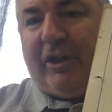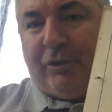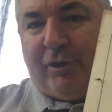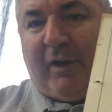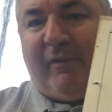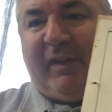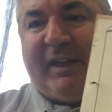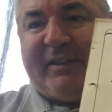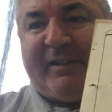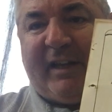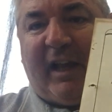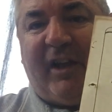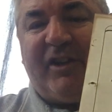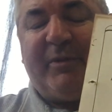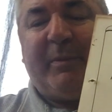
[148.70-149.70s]
travelling
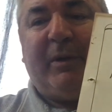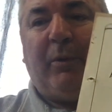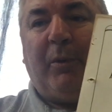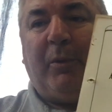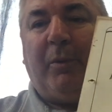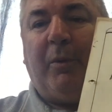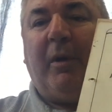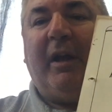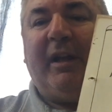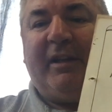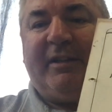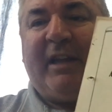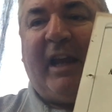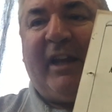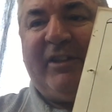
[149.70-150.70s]
salesman or a
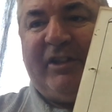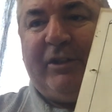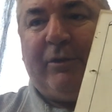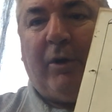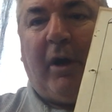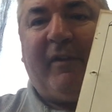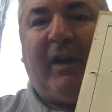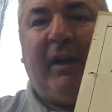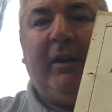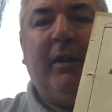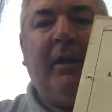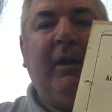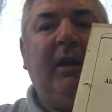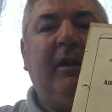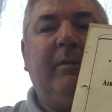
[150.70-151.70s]
taxi driver,
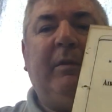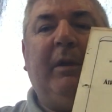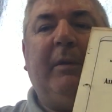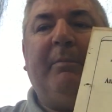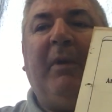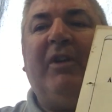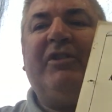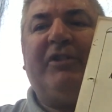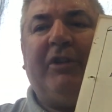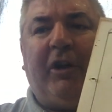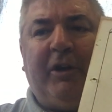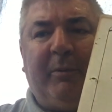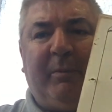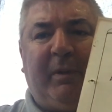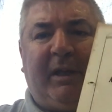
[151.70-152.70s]
most
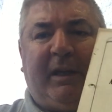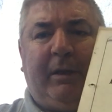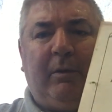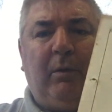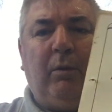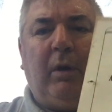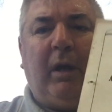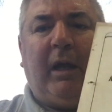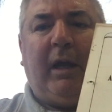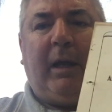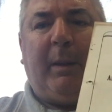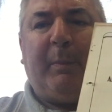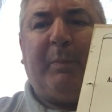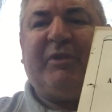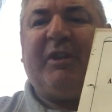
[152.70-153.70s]
notably
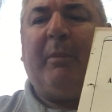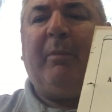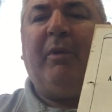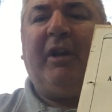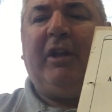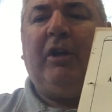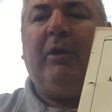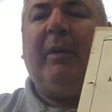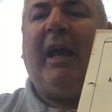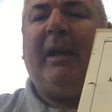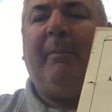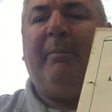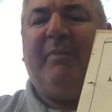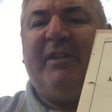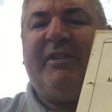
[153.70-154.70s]
somebody who had
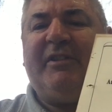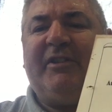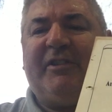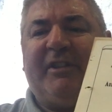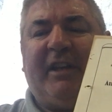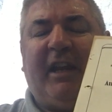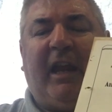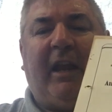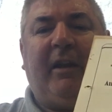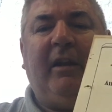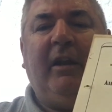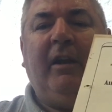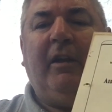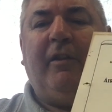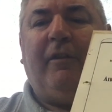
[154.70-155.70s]
a business sedan,
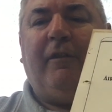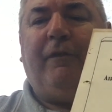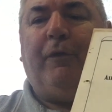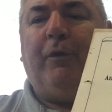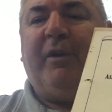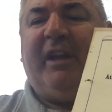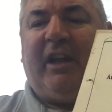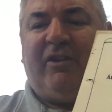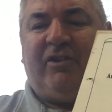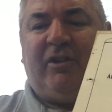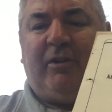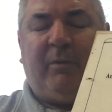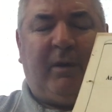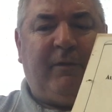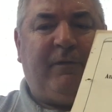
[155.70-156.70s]
the
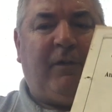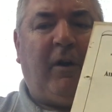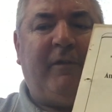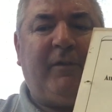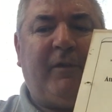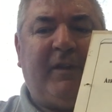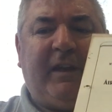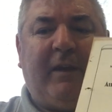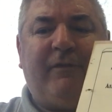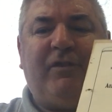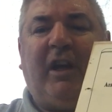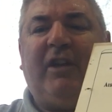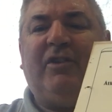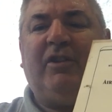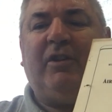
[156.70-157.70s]
48215 or the
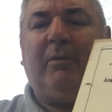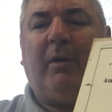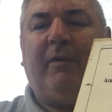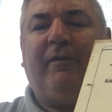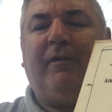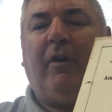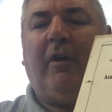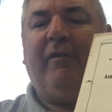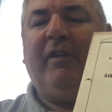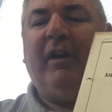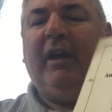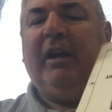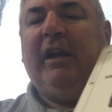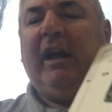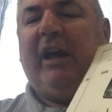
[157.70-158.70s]
FJ215,
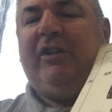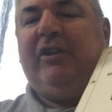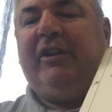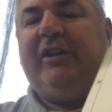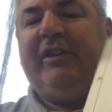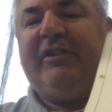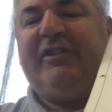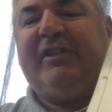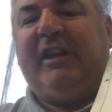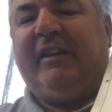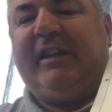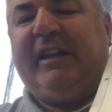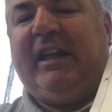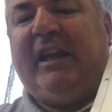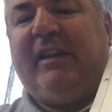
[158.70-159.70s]
and you can see
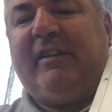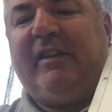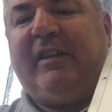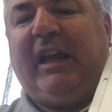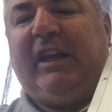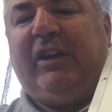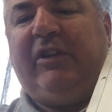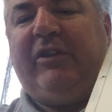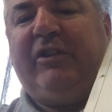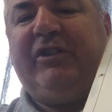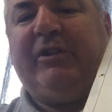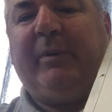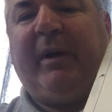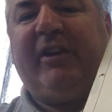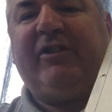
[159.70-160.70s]
the kit that they used
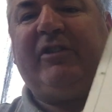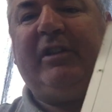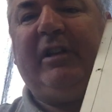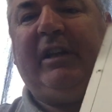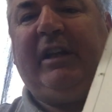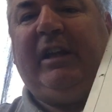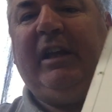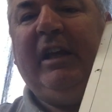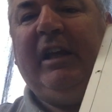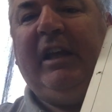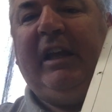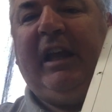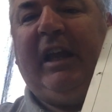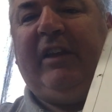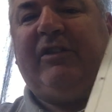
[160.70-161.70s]
to actually
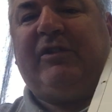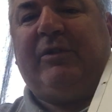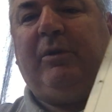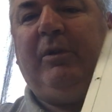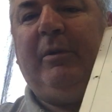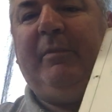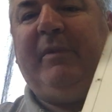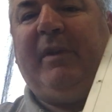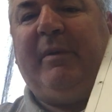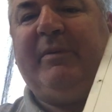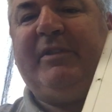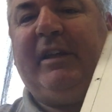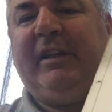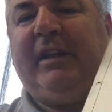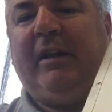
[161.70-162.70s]
install them. There was
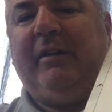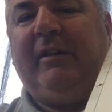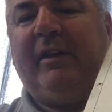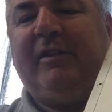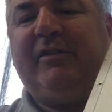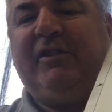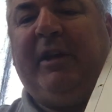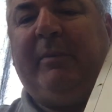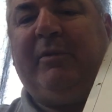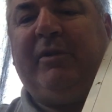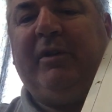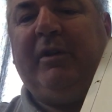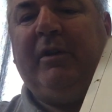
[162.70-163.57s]
the tipped